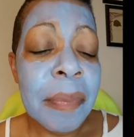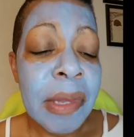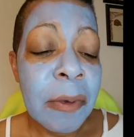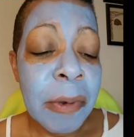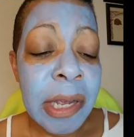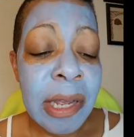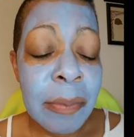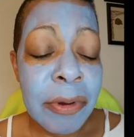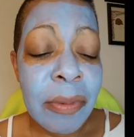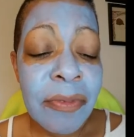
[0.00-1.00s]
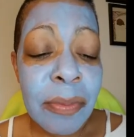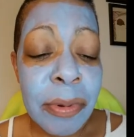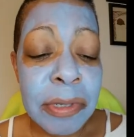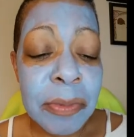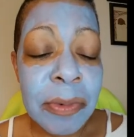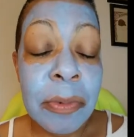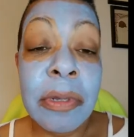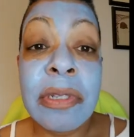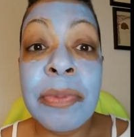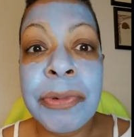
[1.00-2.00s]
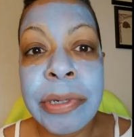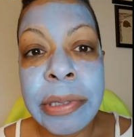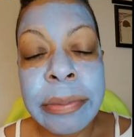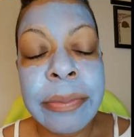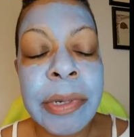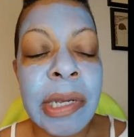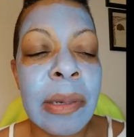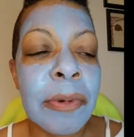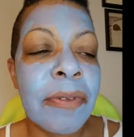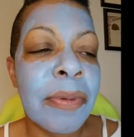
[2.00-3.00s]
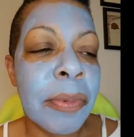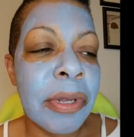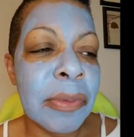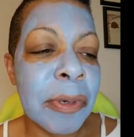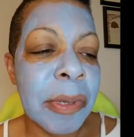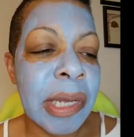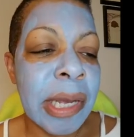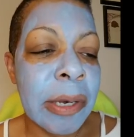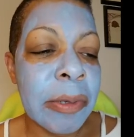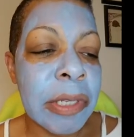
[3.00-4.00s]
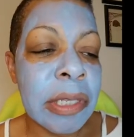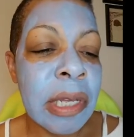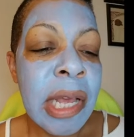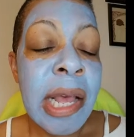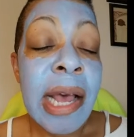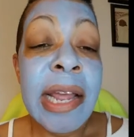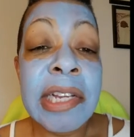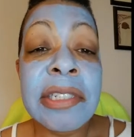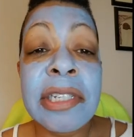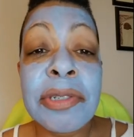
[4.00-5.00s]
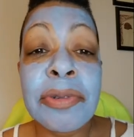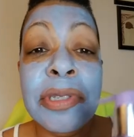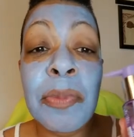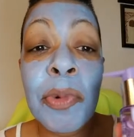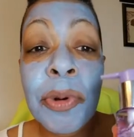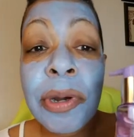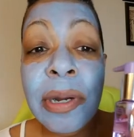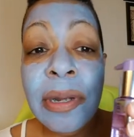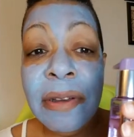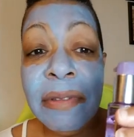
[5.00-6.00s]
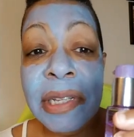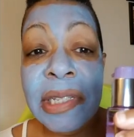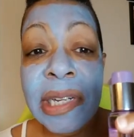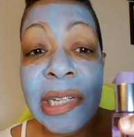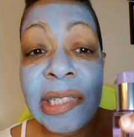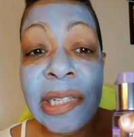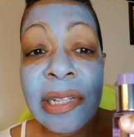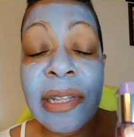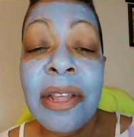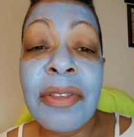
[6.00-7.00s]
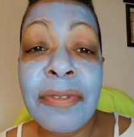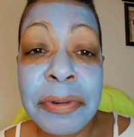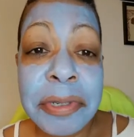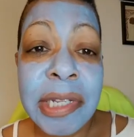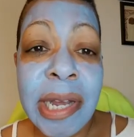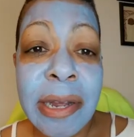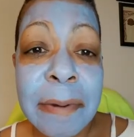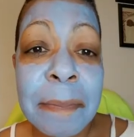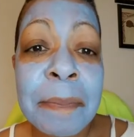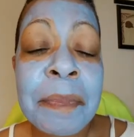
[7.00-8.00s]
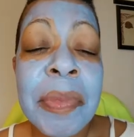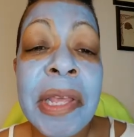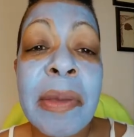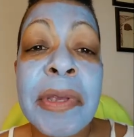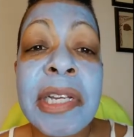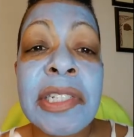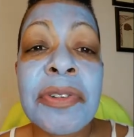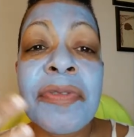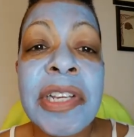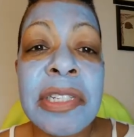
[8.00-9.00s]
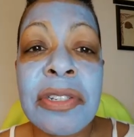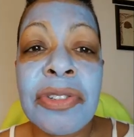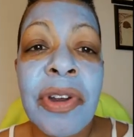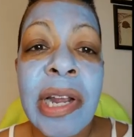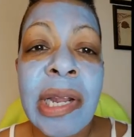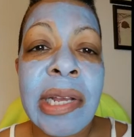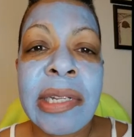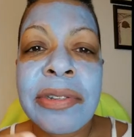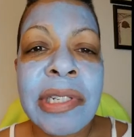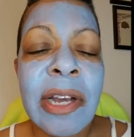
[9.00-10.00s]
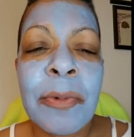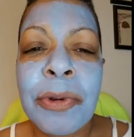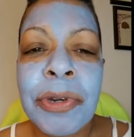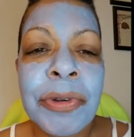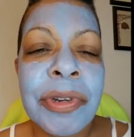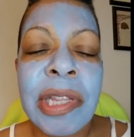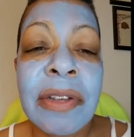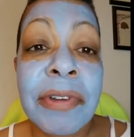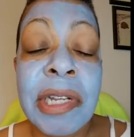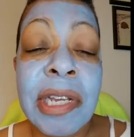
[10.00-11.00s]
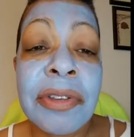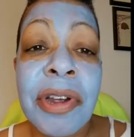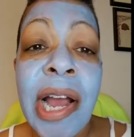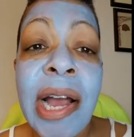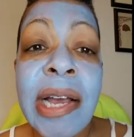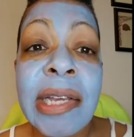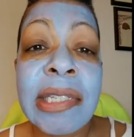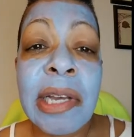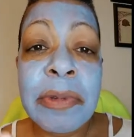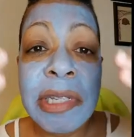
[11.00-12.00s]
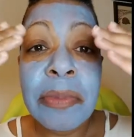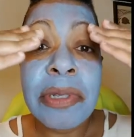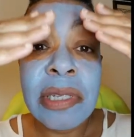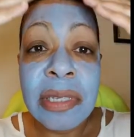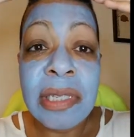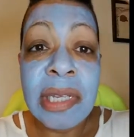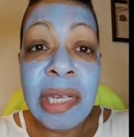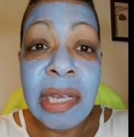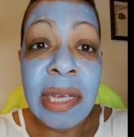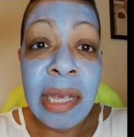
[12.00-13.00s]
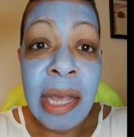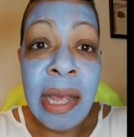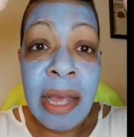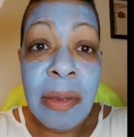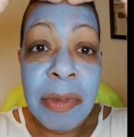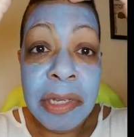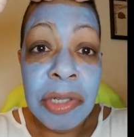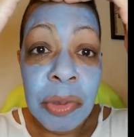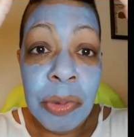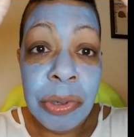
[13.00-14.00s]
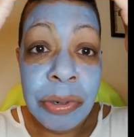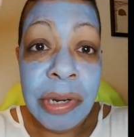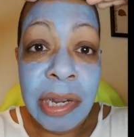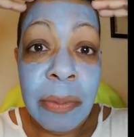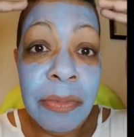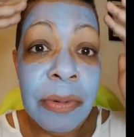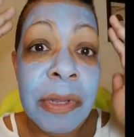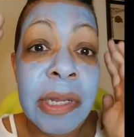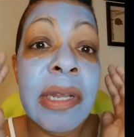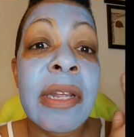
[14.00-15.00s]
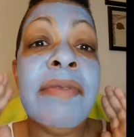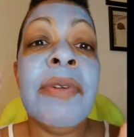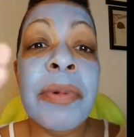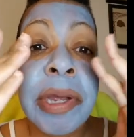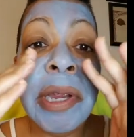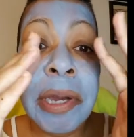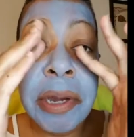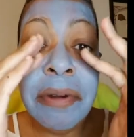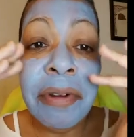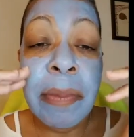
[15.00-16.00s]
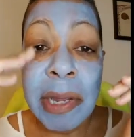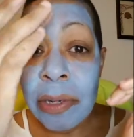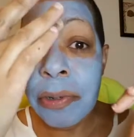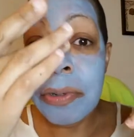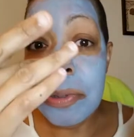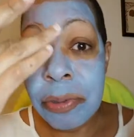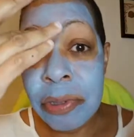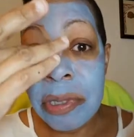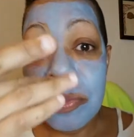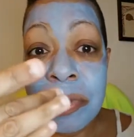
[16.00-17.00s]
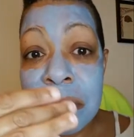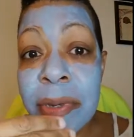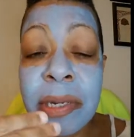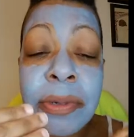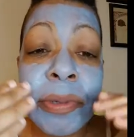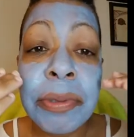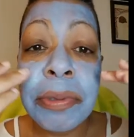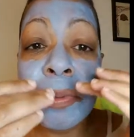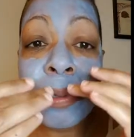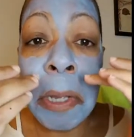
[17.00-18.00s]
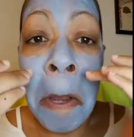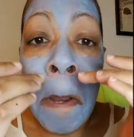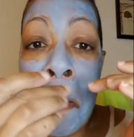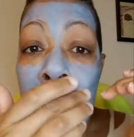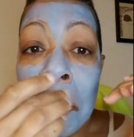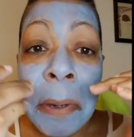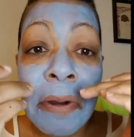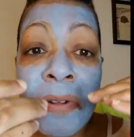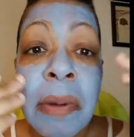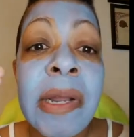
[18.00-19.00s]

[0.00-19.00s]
when I came home from Baltimore, well, this morning, when I came home from Baltimore Playhouse, I actually used more of this than I did the first time. And because your face is dry, like there's not water or anything running in your eyes, I was able to see and make sure, okay, I'm rubbing it in everywhere, around my nose, the bridge of my nose, you know, around my